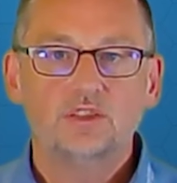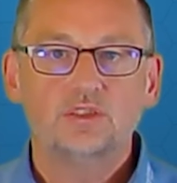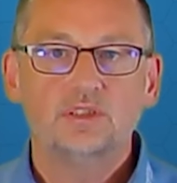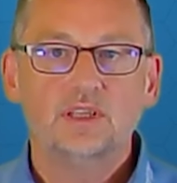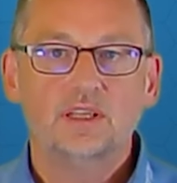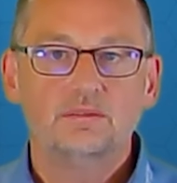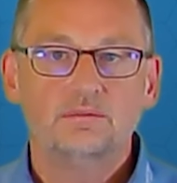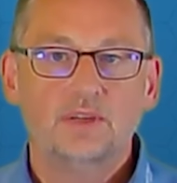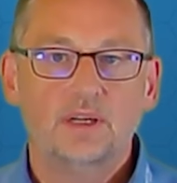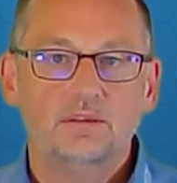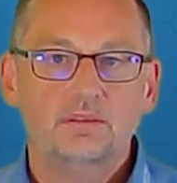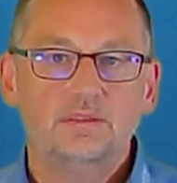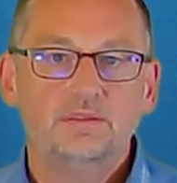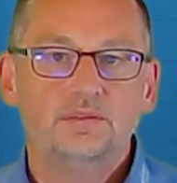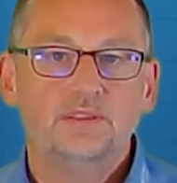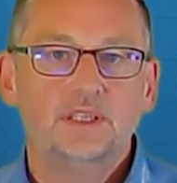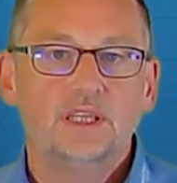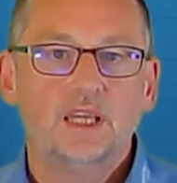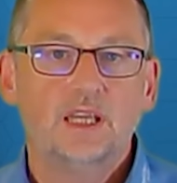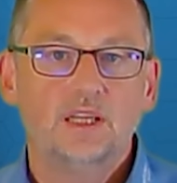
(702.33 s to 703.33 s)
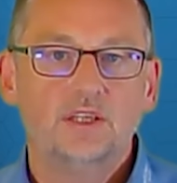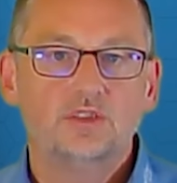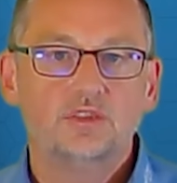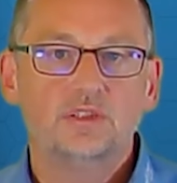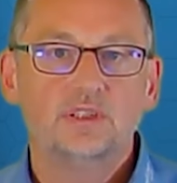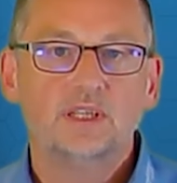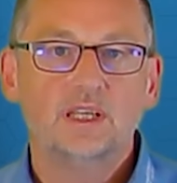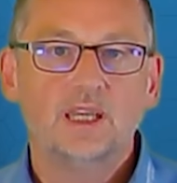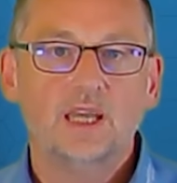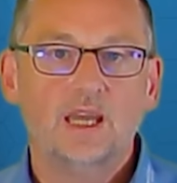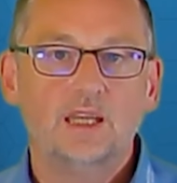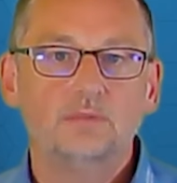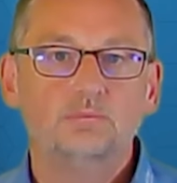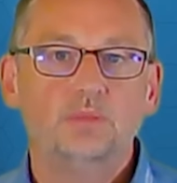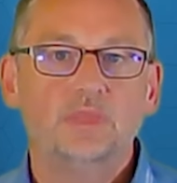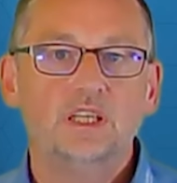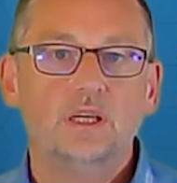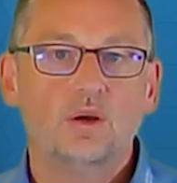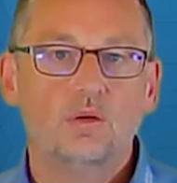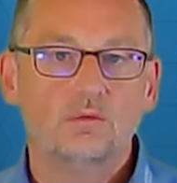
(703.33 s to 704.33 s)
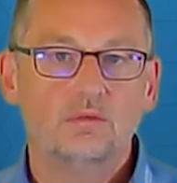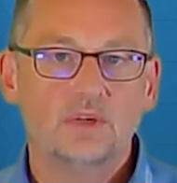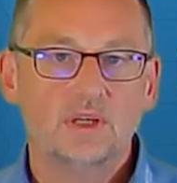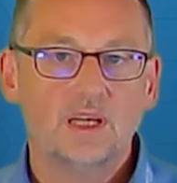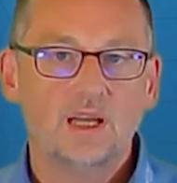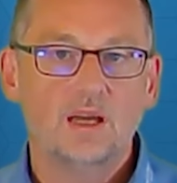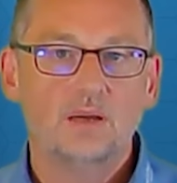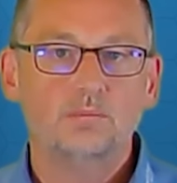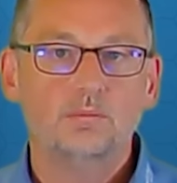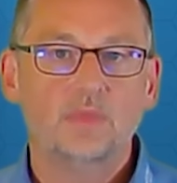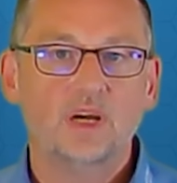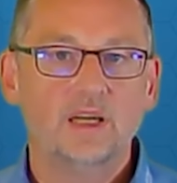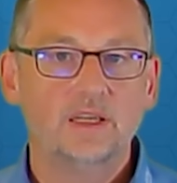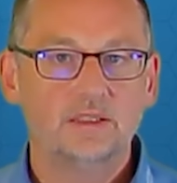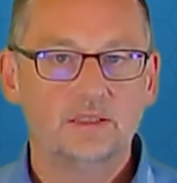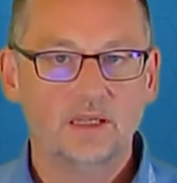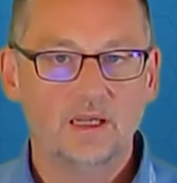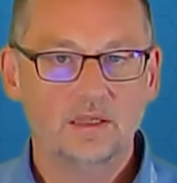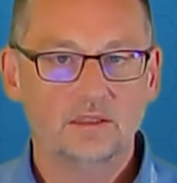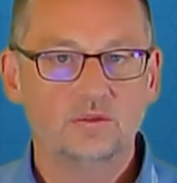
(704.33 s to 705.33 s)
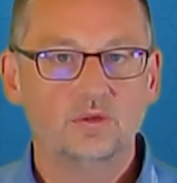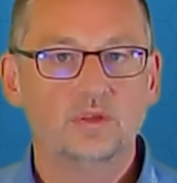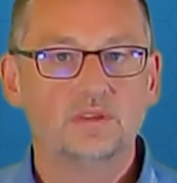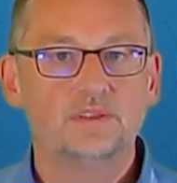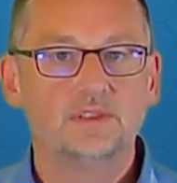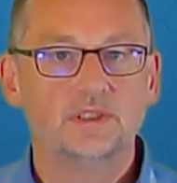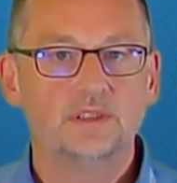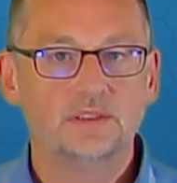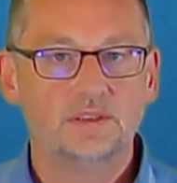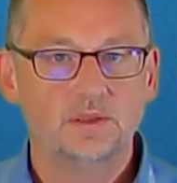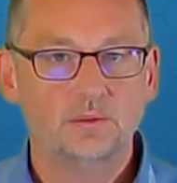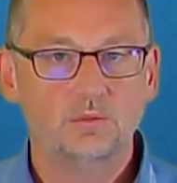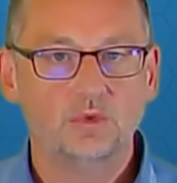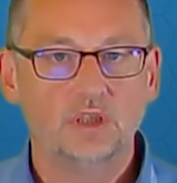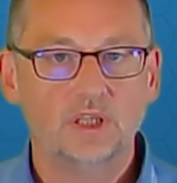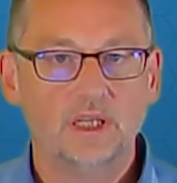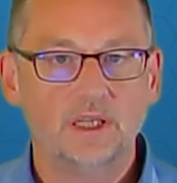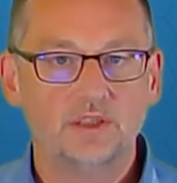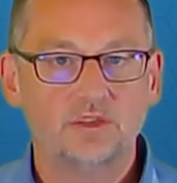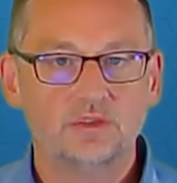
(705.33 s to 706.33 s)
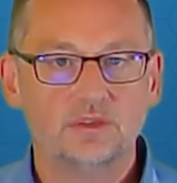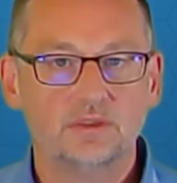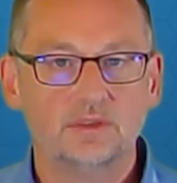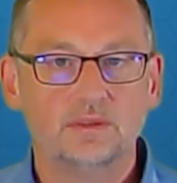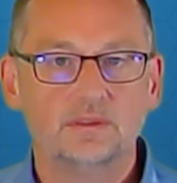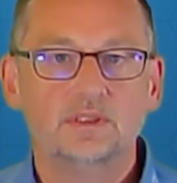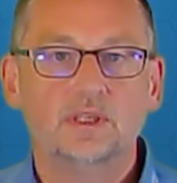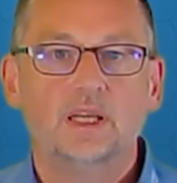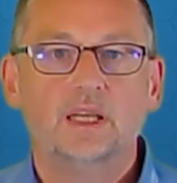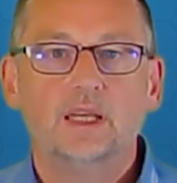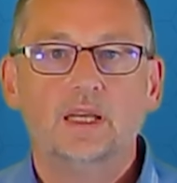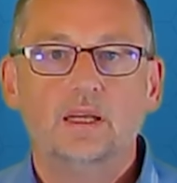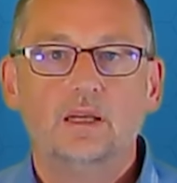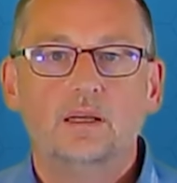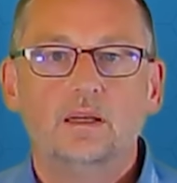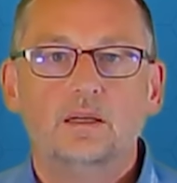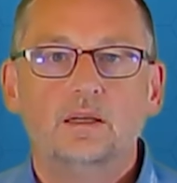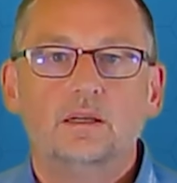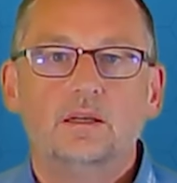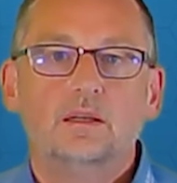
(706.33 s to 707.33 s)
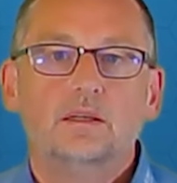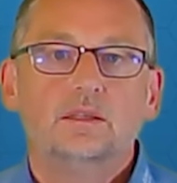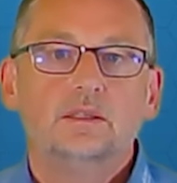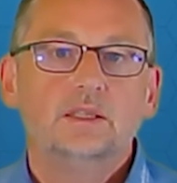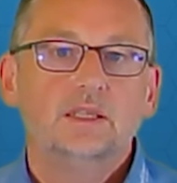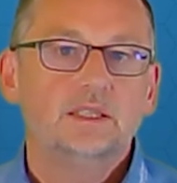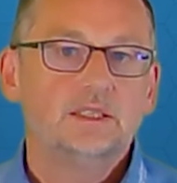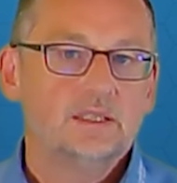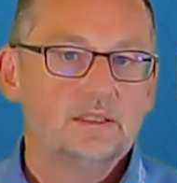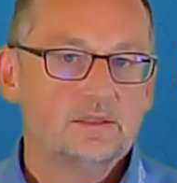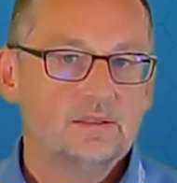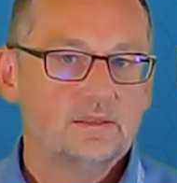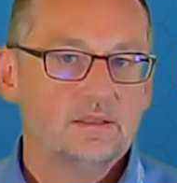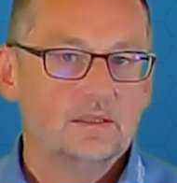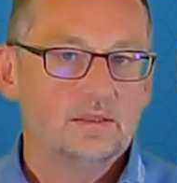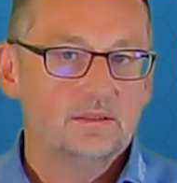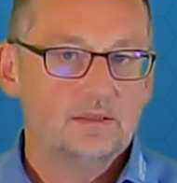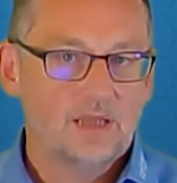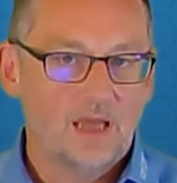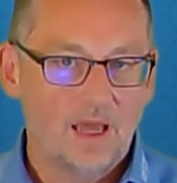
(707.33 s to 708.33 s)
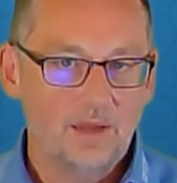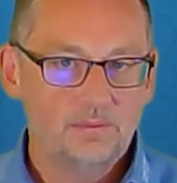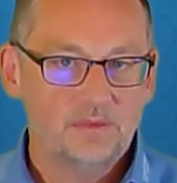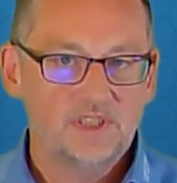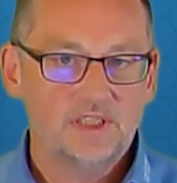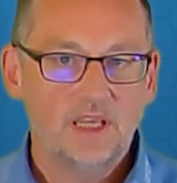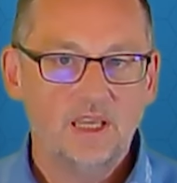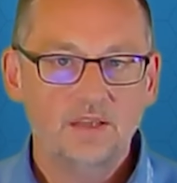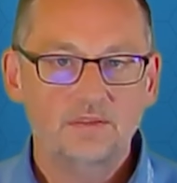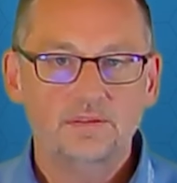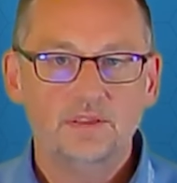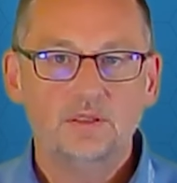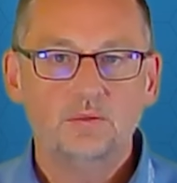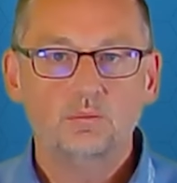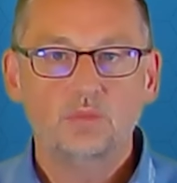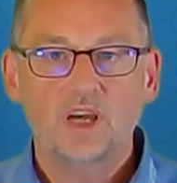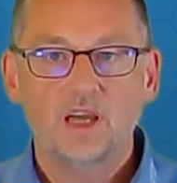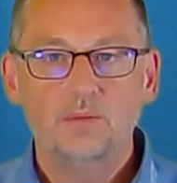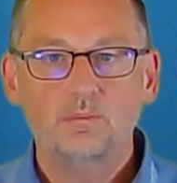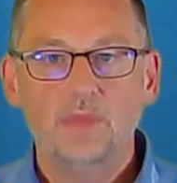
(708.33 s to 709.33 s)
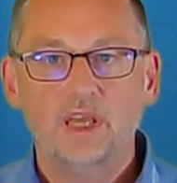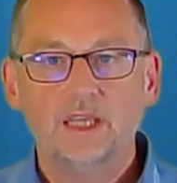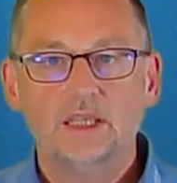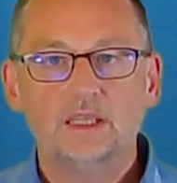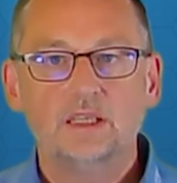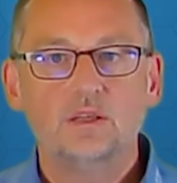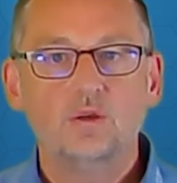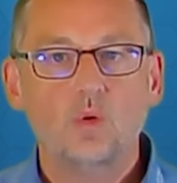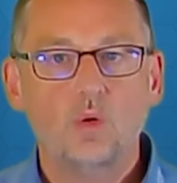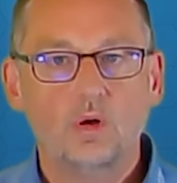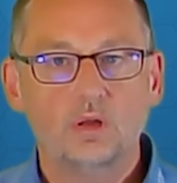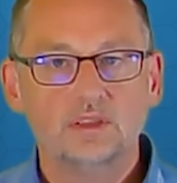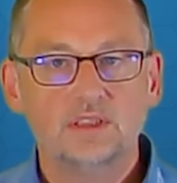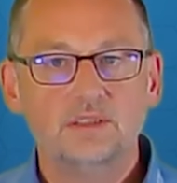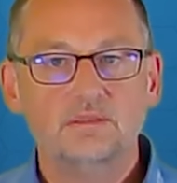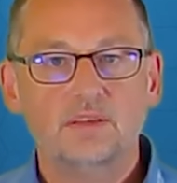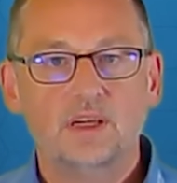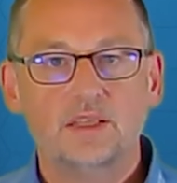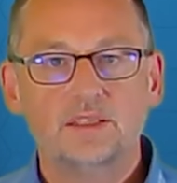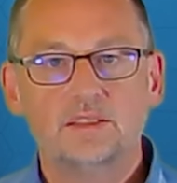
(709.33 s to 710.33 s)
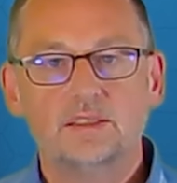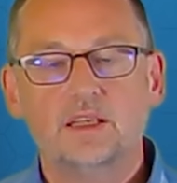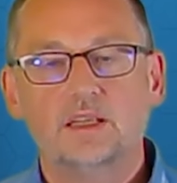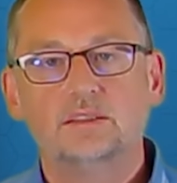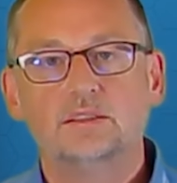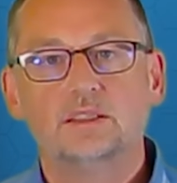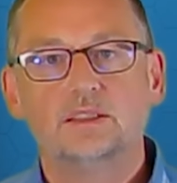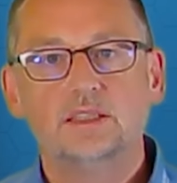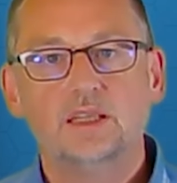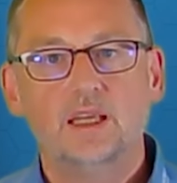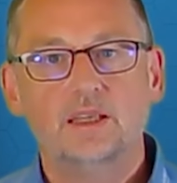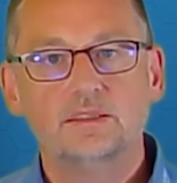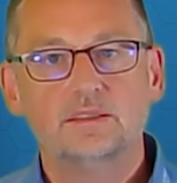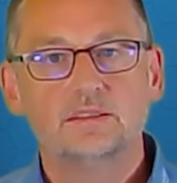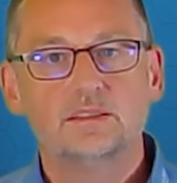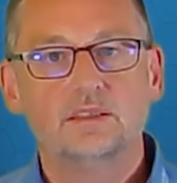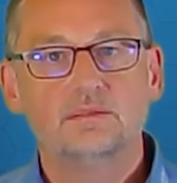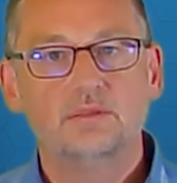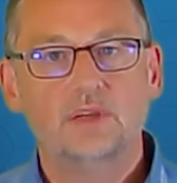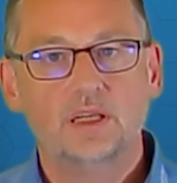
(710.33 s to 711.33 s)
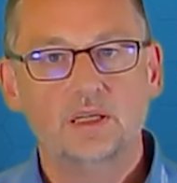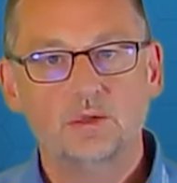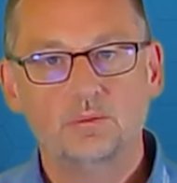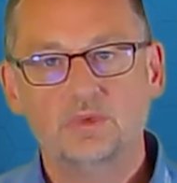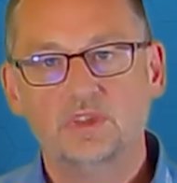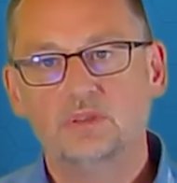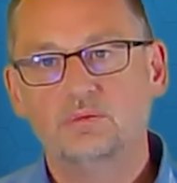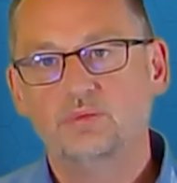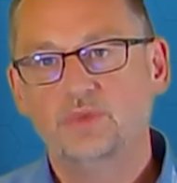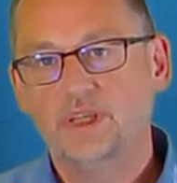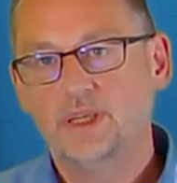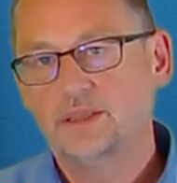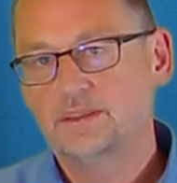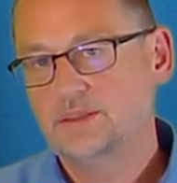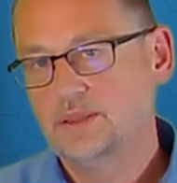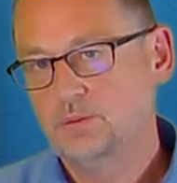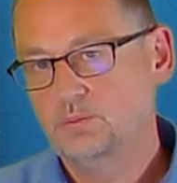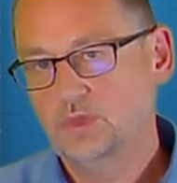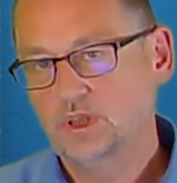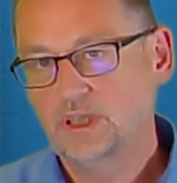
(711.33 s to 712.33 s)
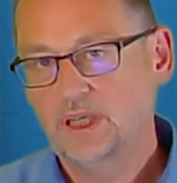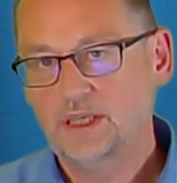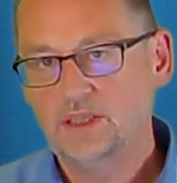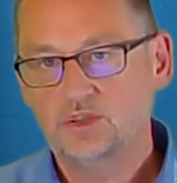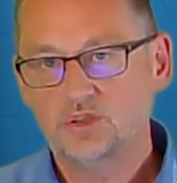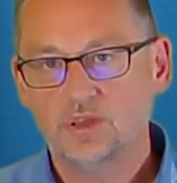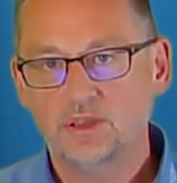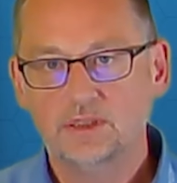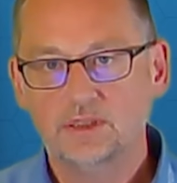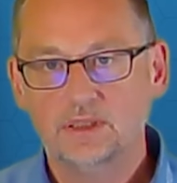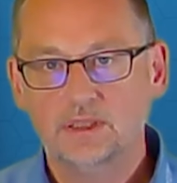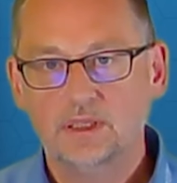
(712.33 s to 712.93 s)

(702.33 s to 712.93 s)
and verification can be overcome by a diagnostic simulation. It is time-saving by making all devices under test available via simulation,